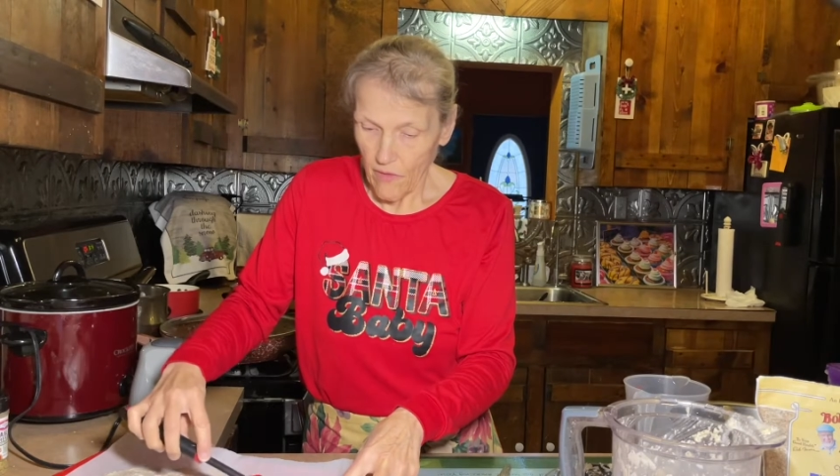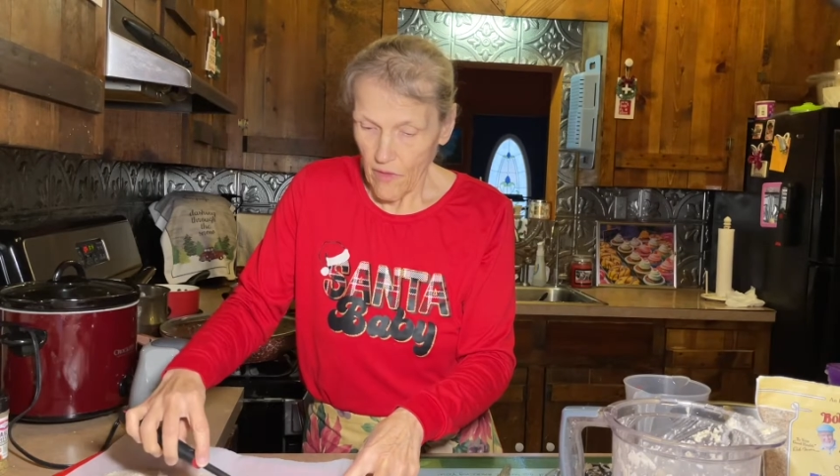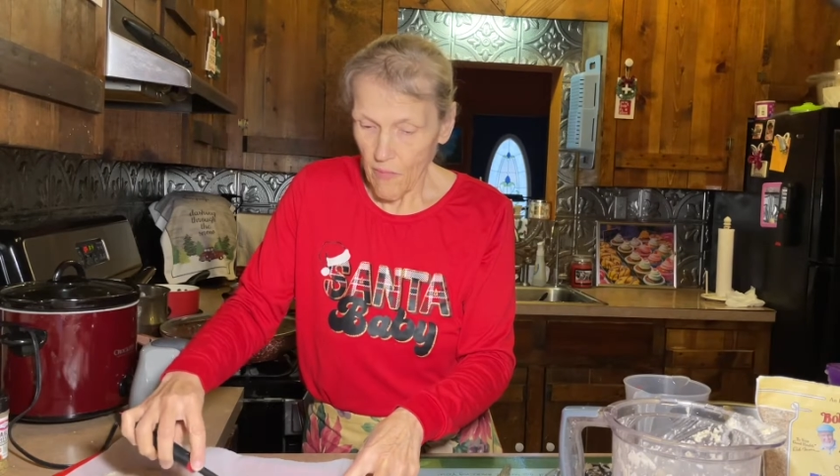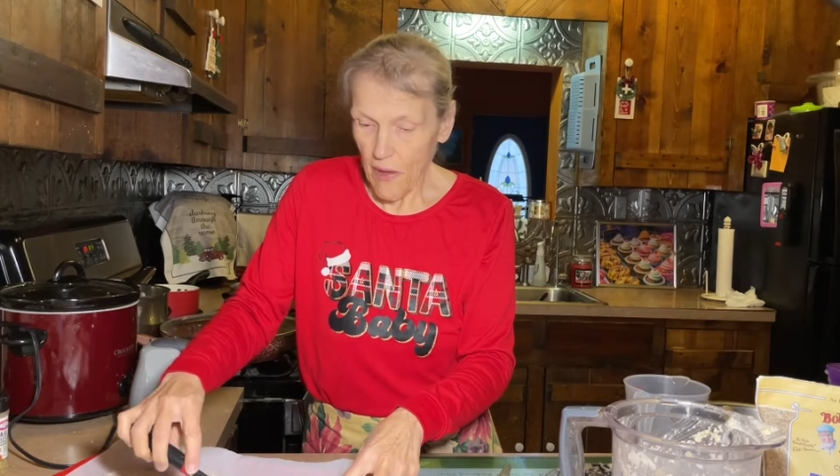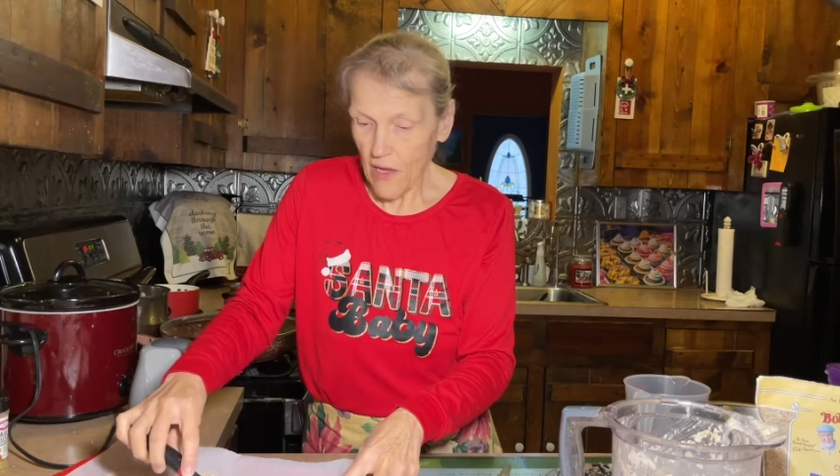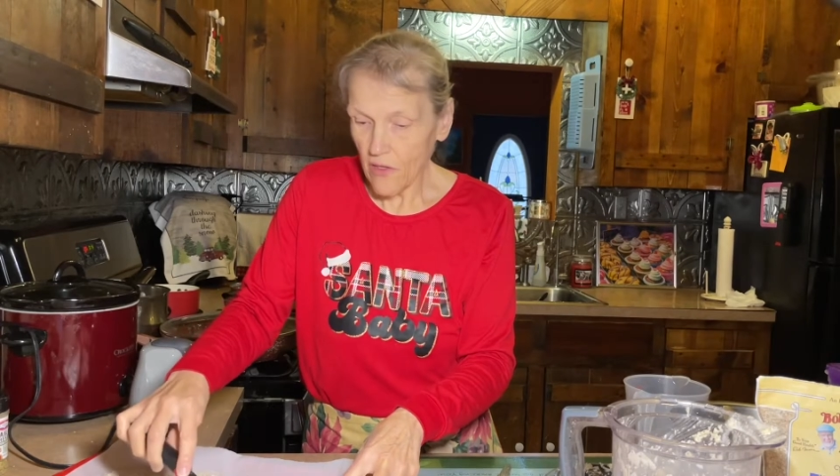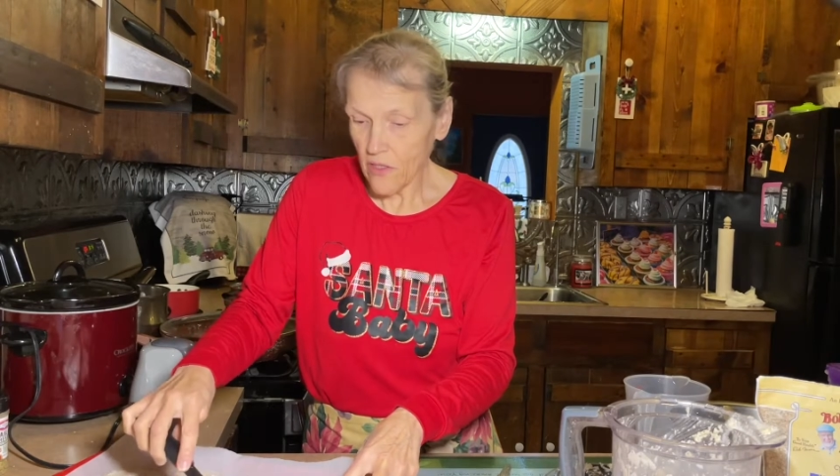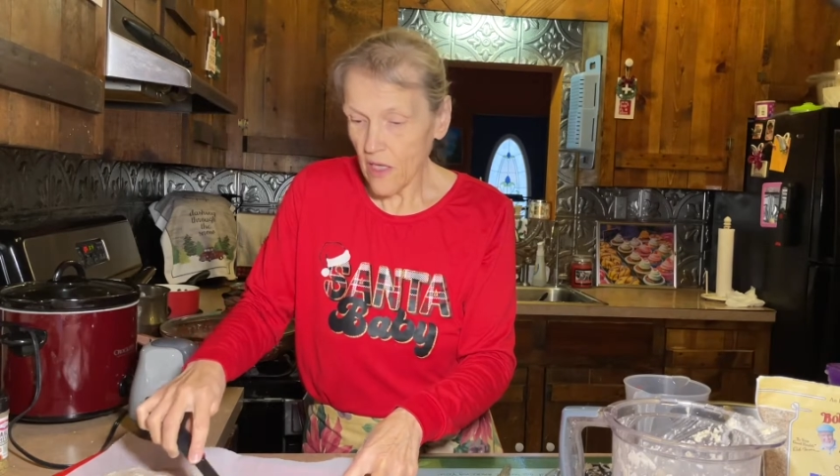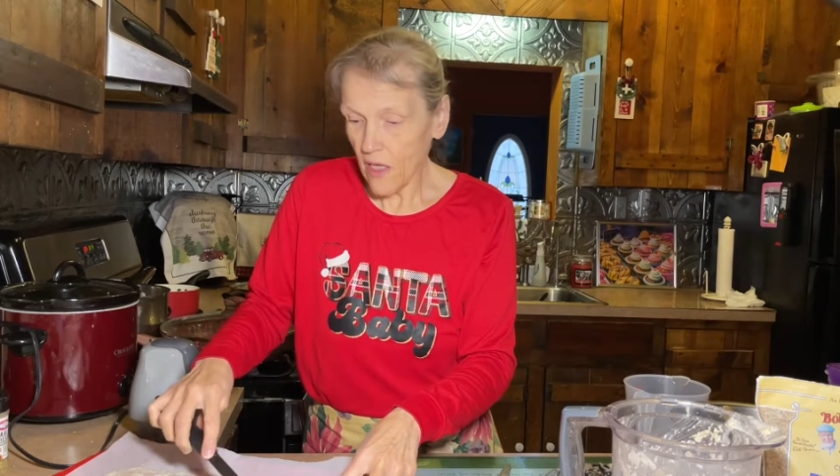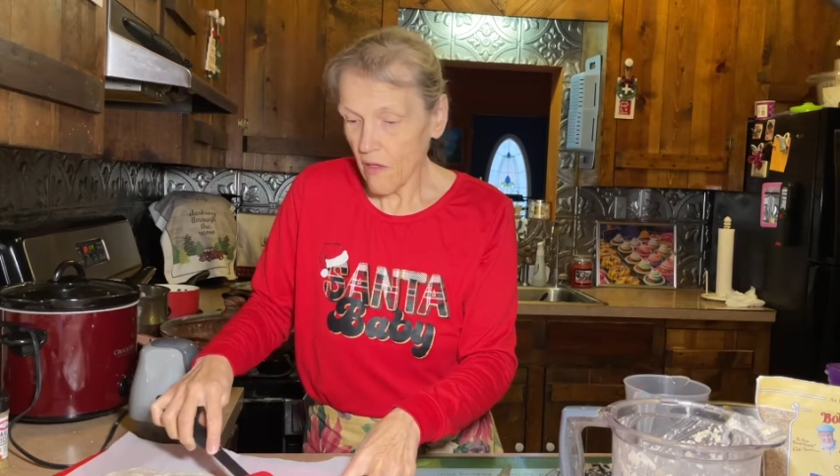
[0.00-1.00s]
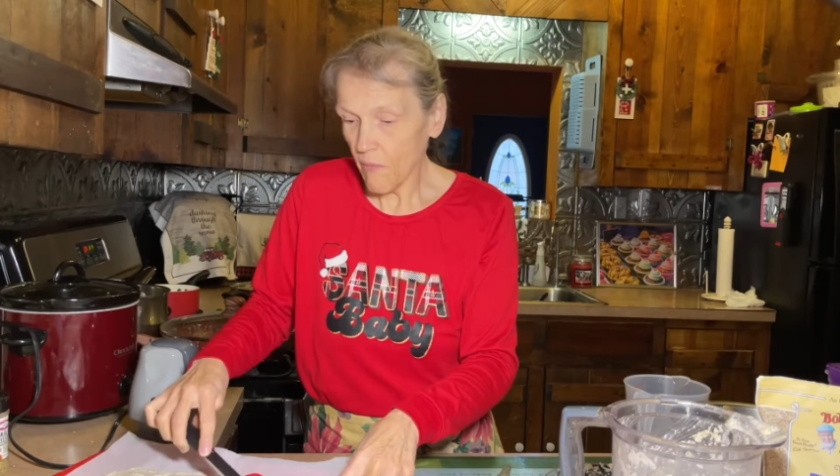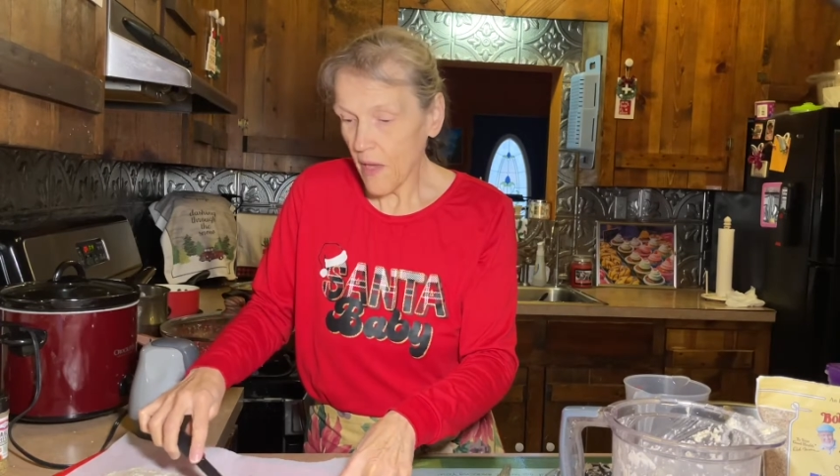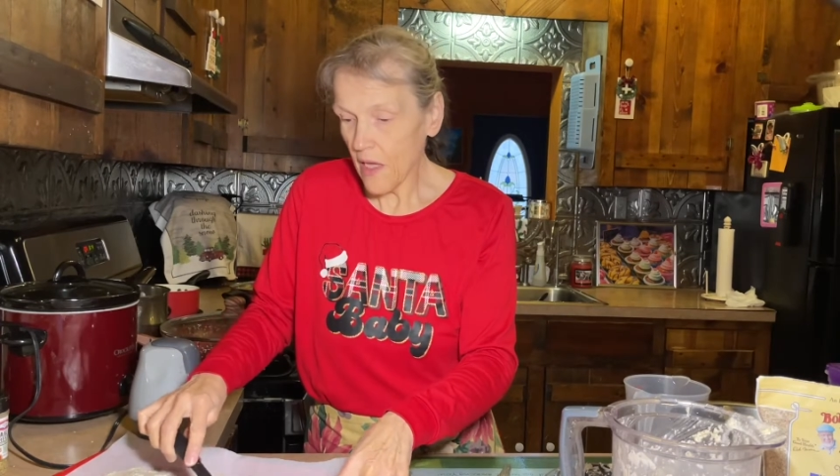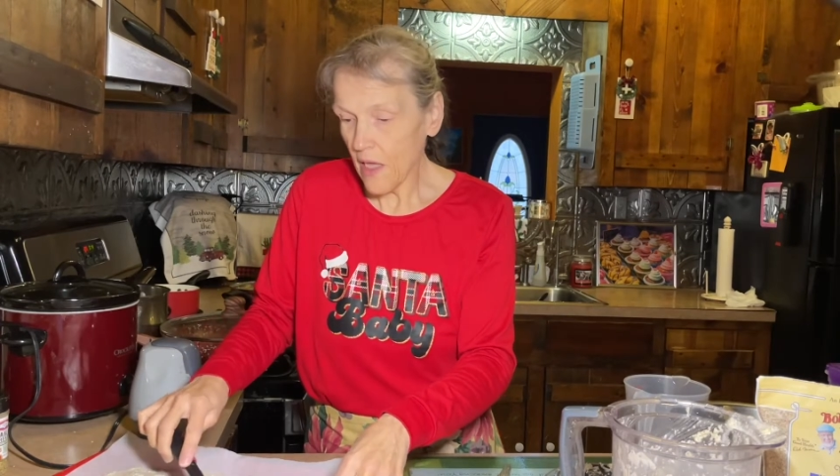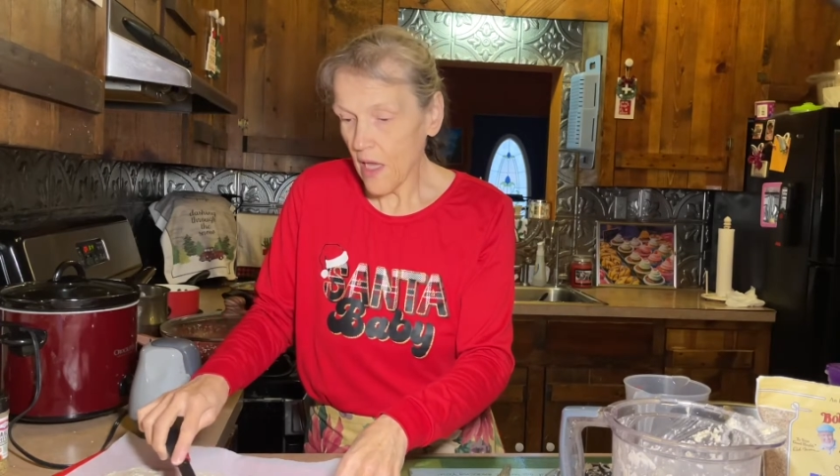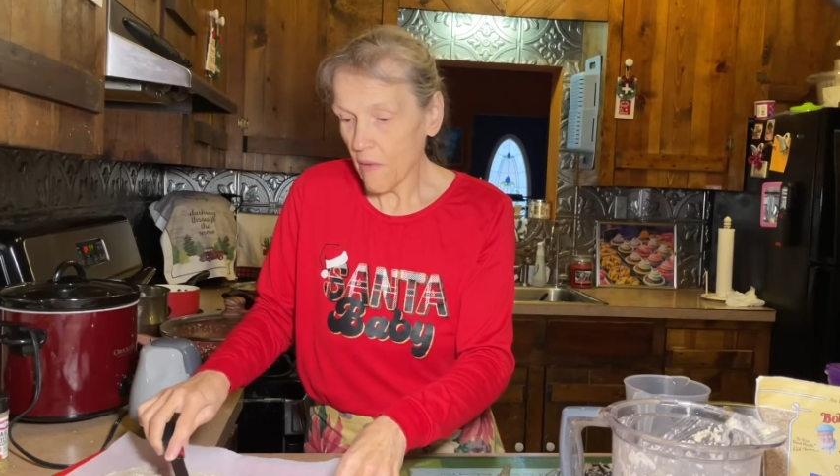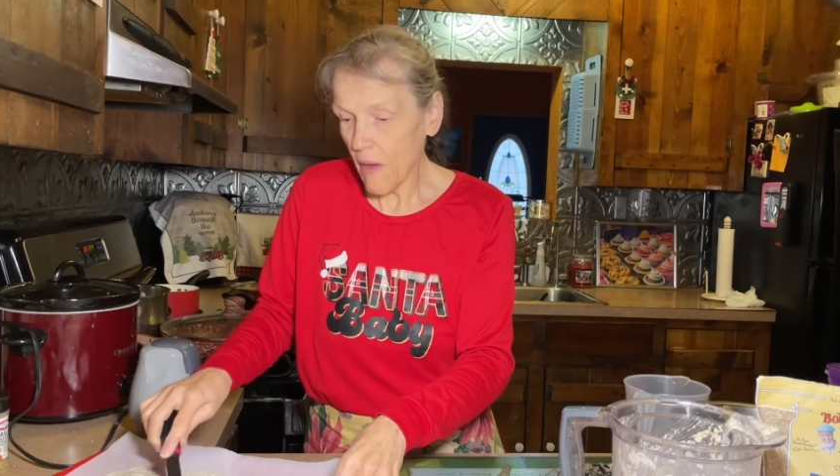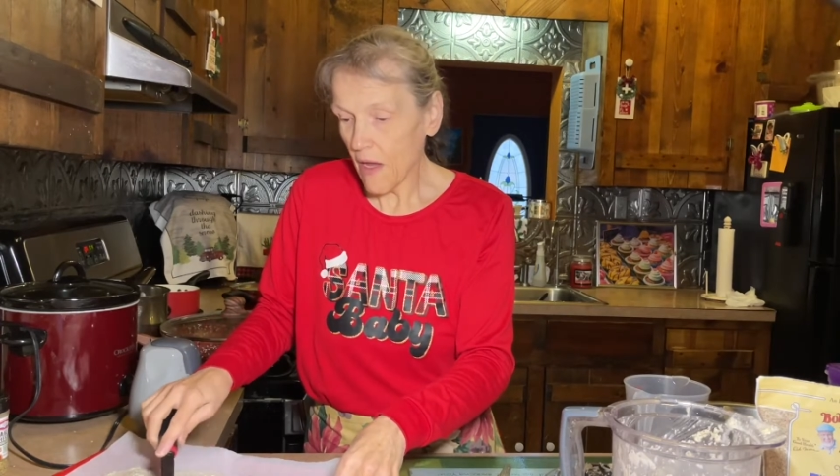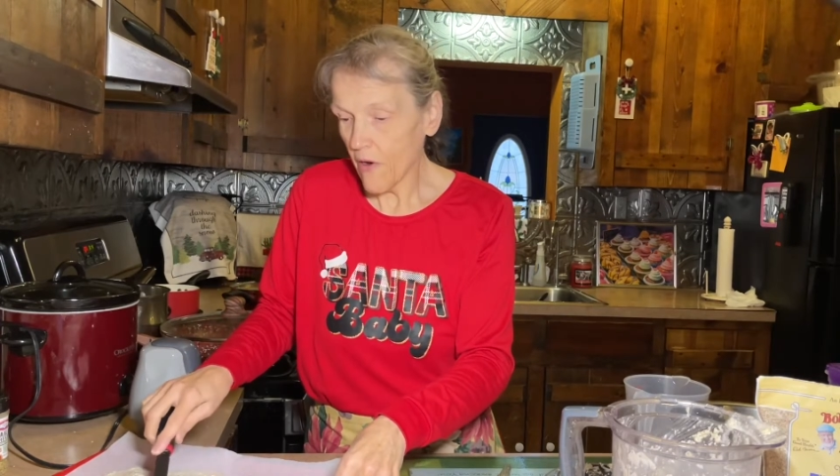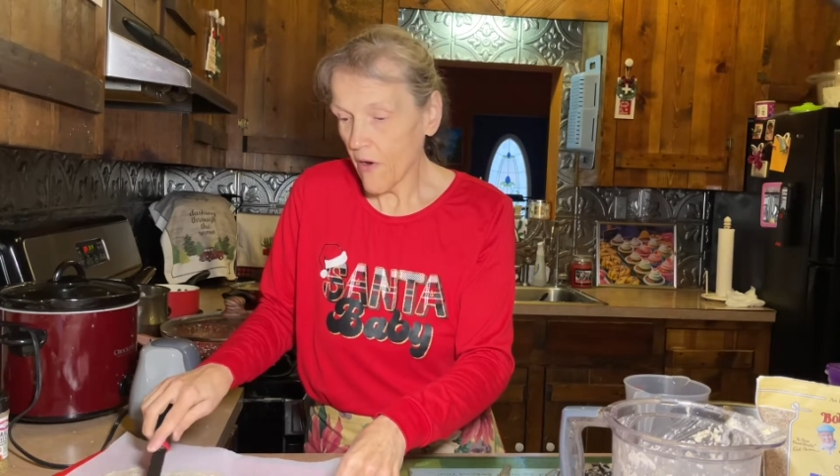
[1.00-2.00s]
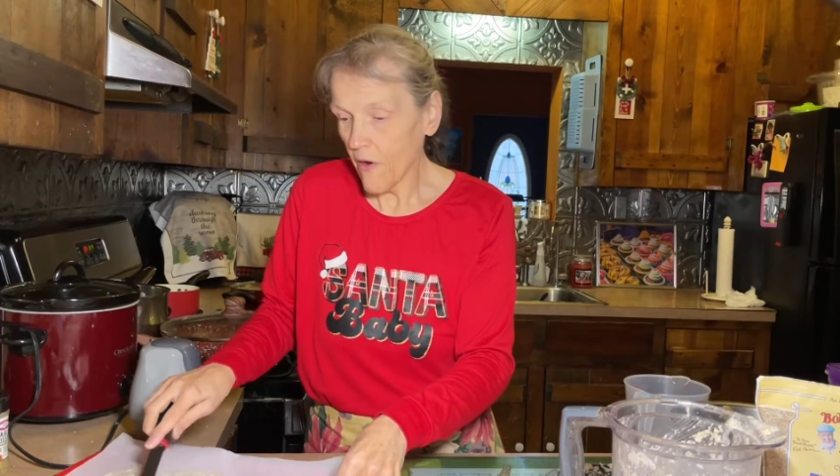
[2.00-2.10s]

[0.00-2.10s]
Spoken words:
batter's like pancake batter.